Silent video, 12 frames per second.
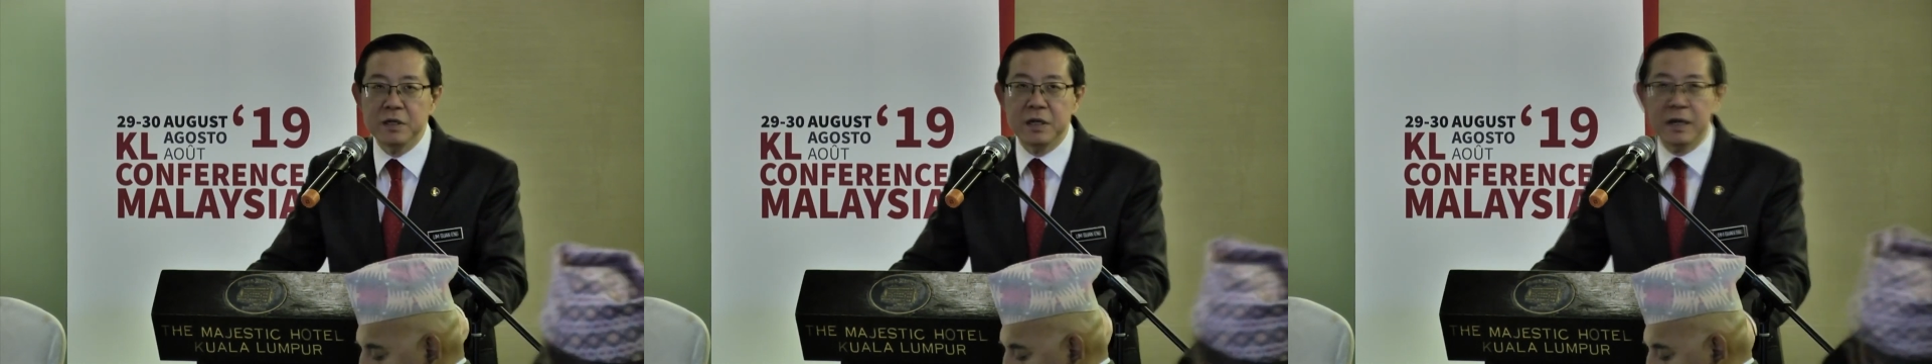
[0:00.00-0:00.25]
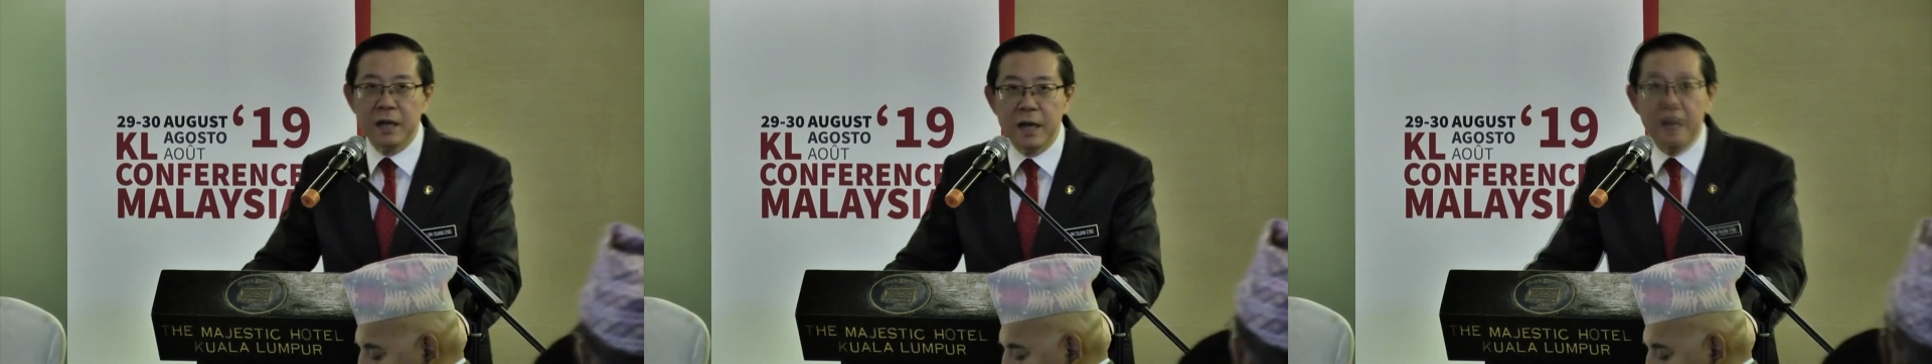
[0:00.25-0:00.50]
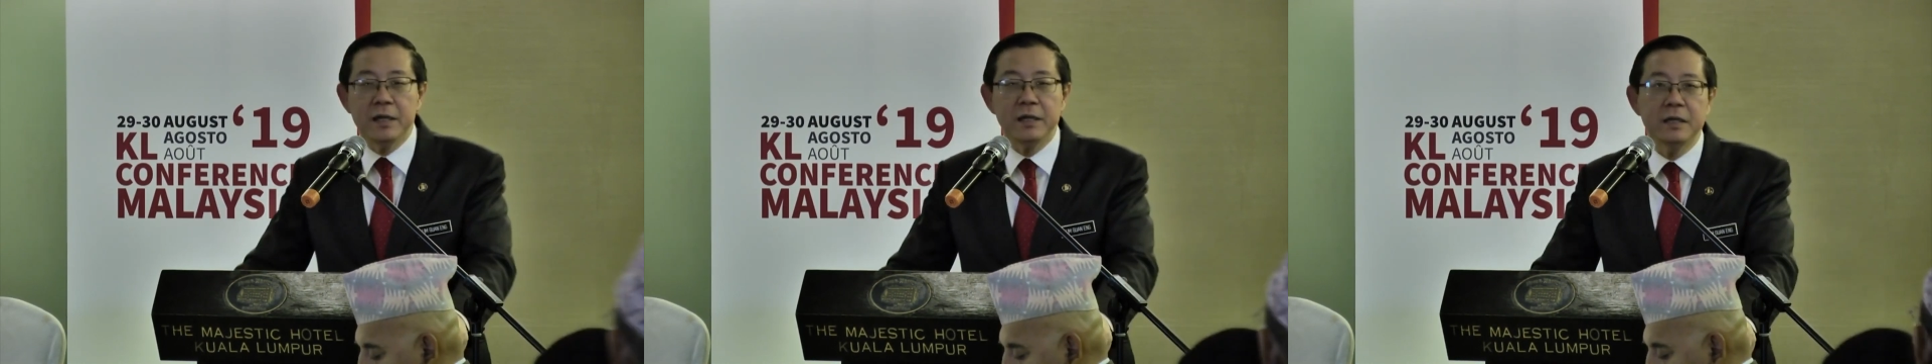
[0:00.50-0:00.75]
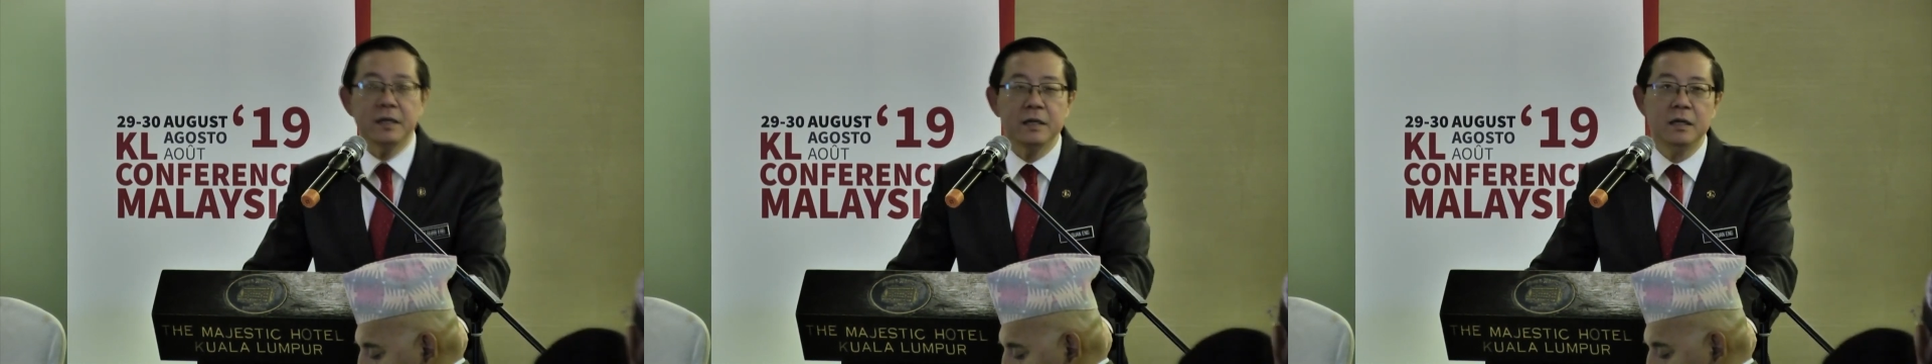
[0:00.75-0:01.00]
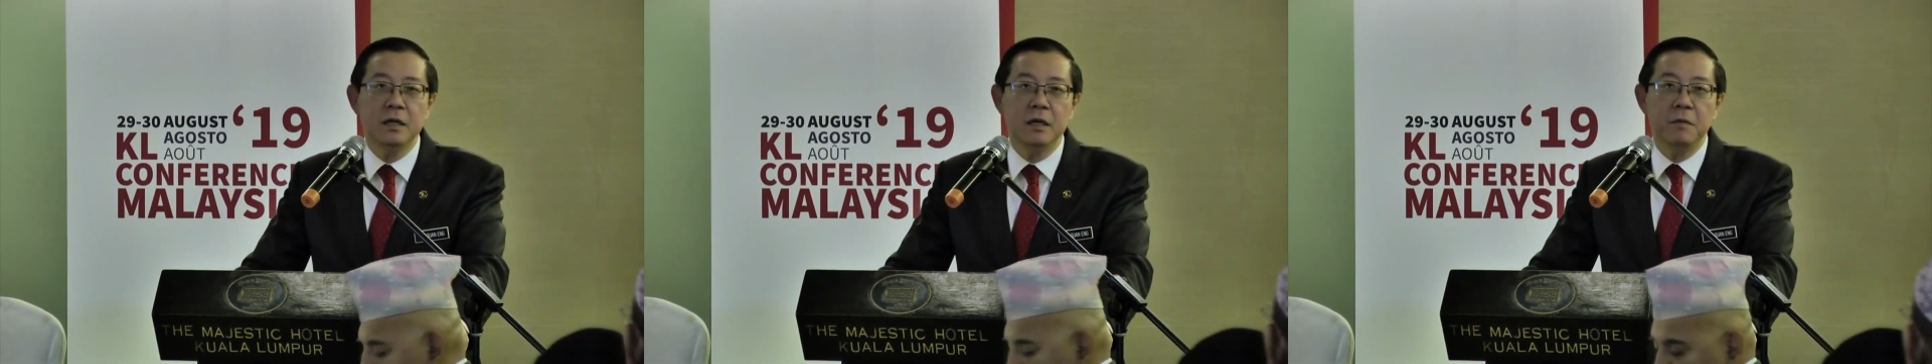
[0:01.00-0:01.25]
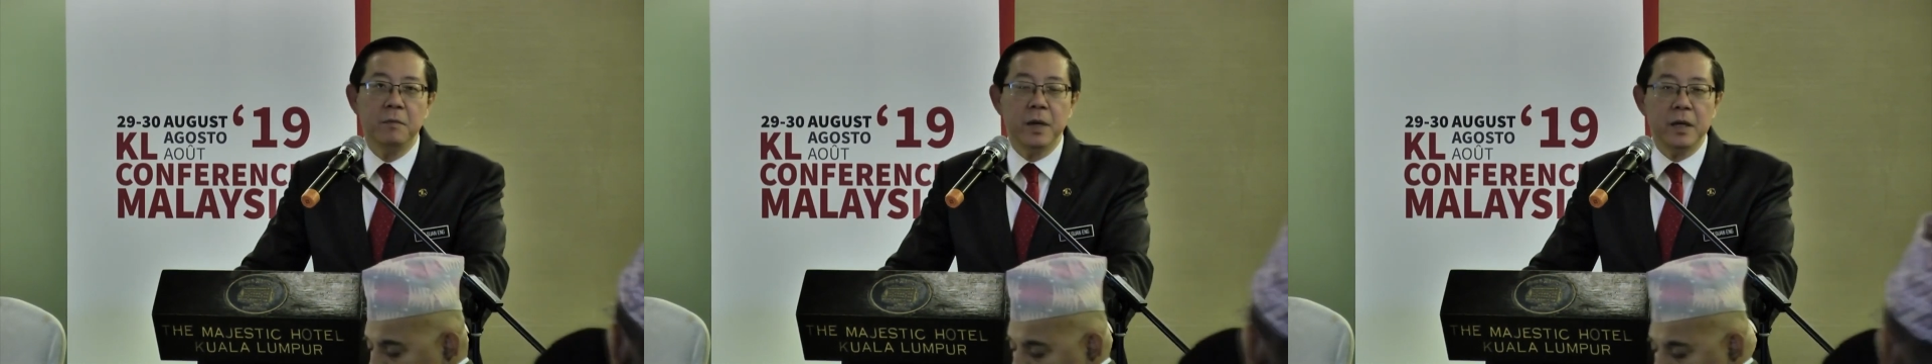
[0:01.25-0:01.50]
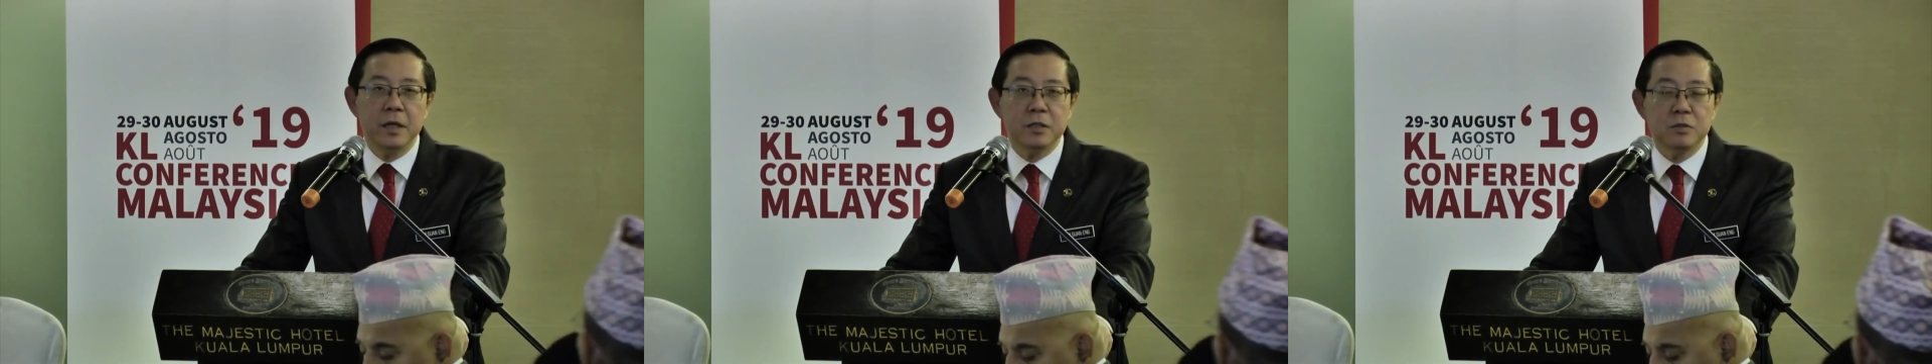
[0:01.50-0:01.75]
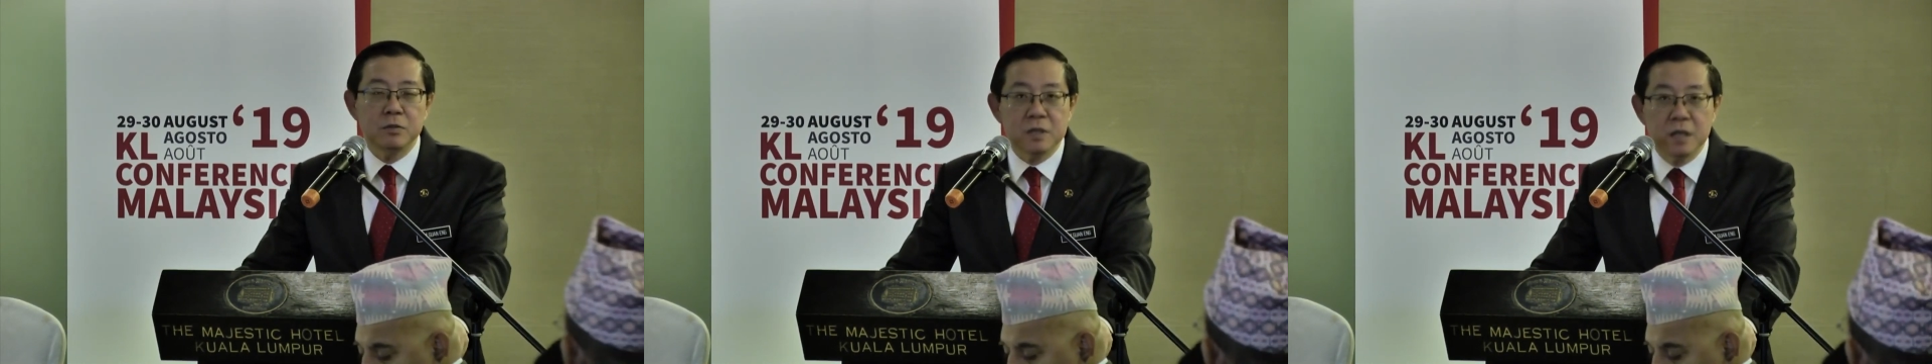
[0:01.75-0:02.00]
decline,
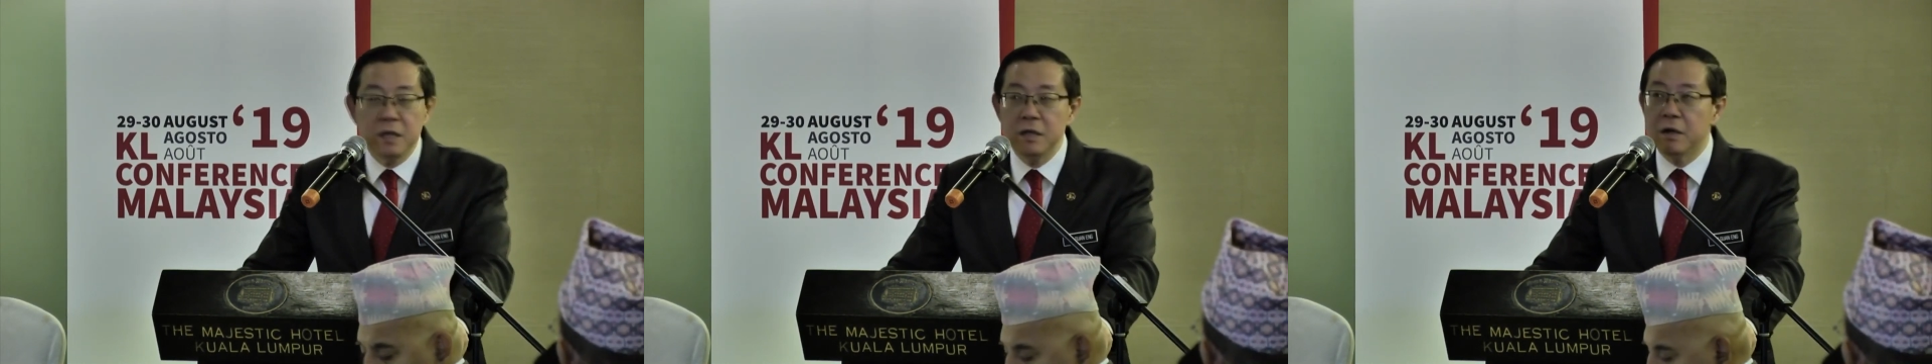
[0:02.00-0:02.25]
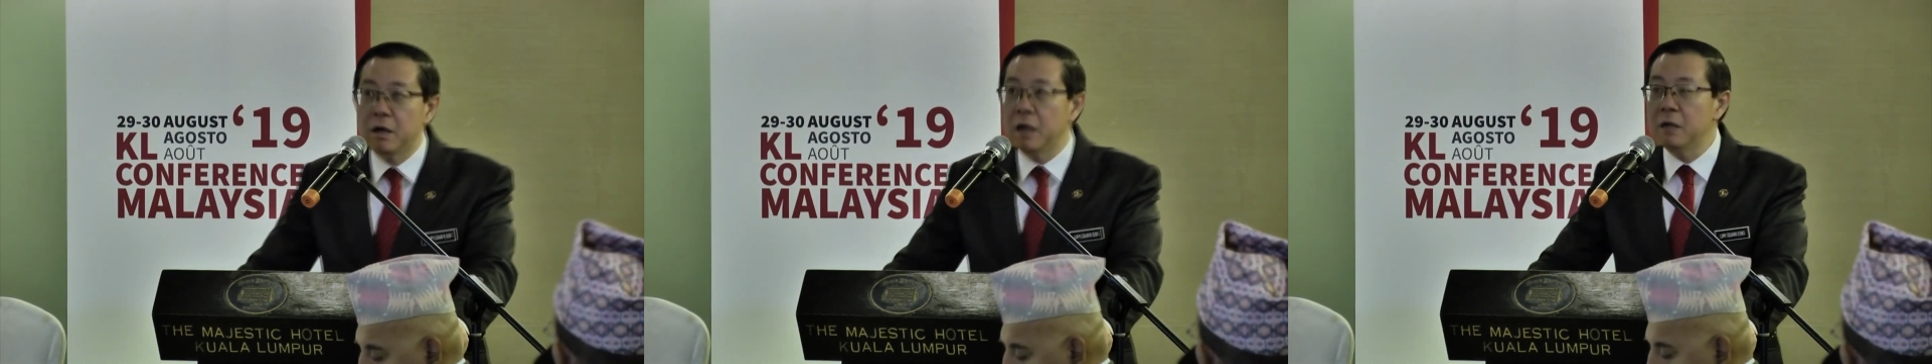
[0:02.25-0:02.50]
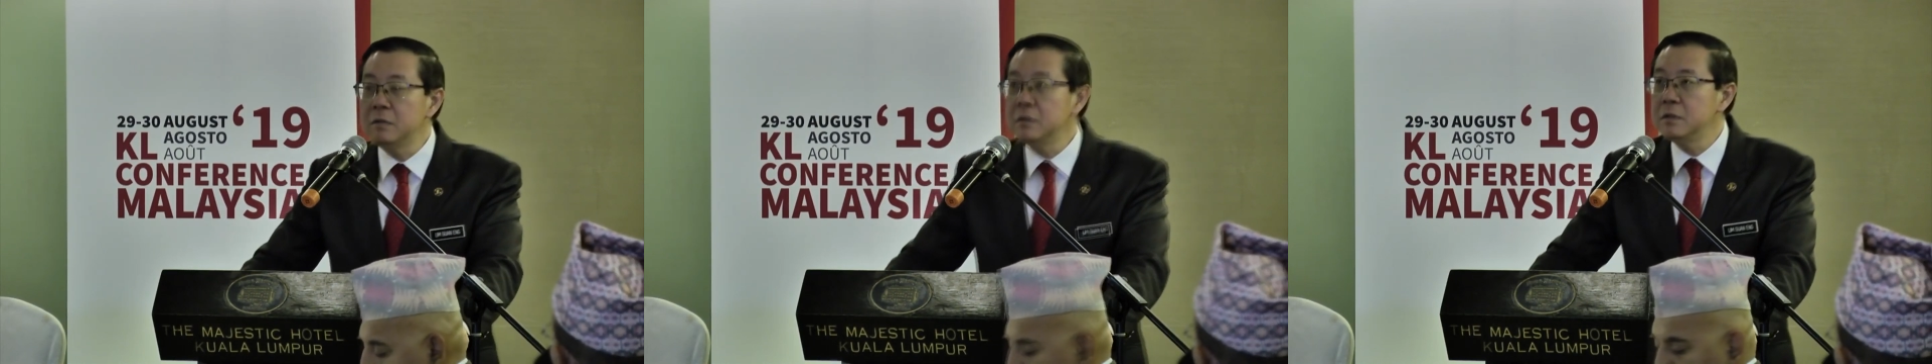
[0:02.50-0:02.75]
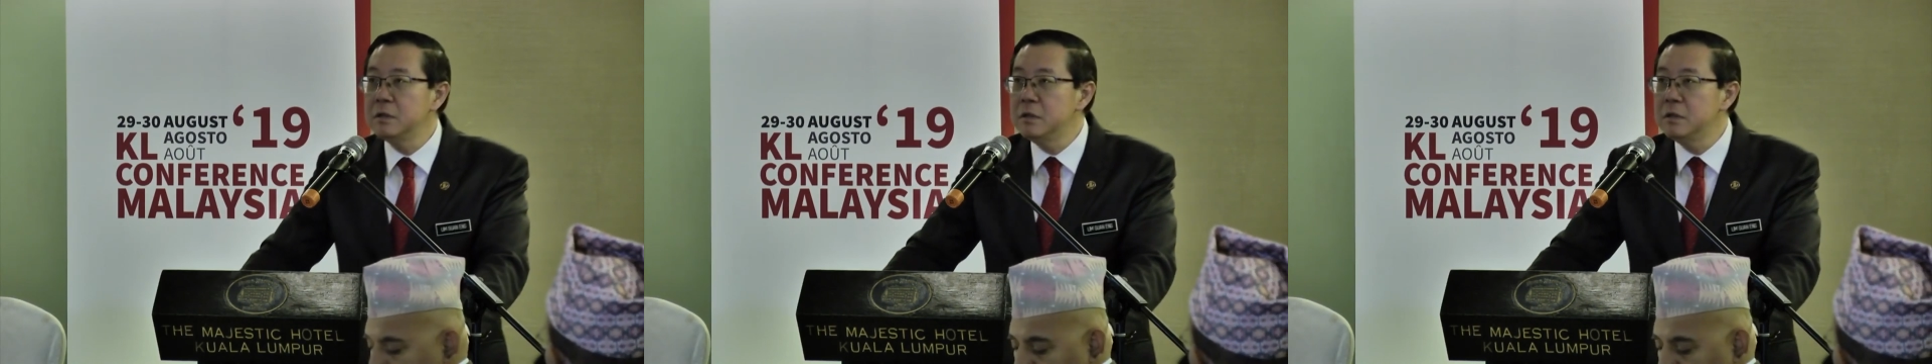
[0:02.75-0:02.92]
managed to turn it around